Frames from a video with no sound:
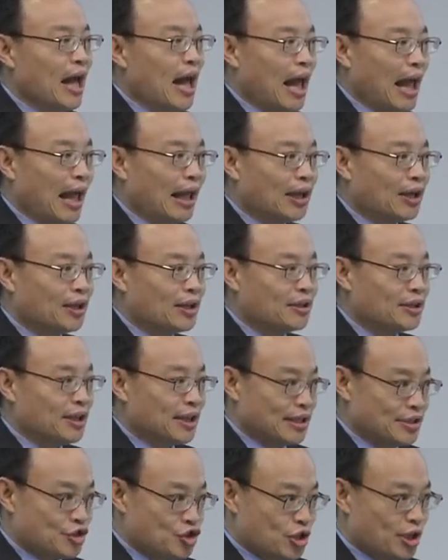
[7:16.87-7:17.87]
in
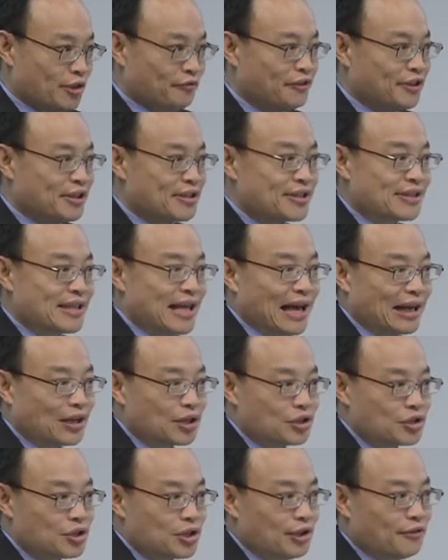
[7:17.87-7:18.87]
the chief
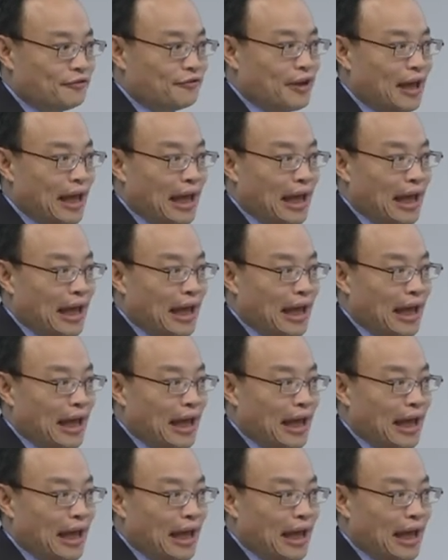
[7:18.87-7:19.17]
executive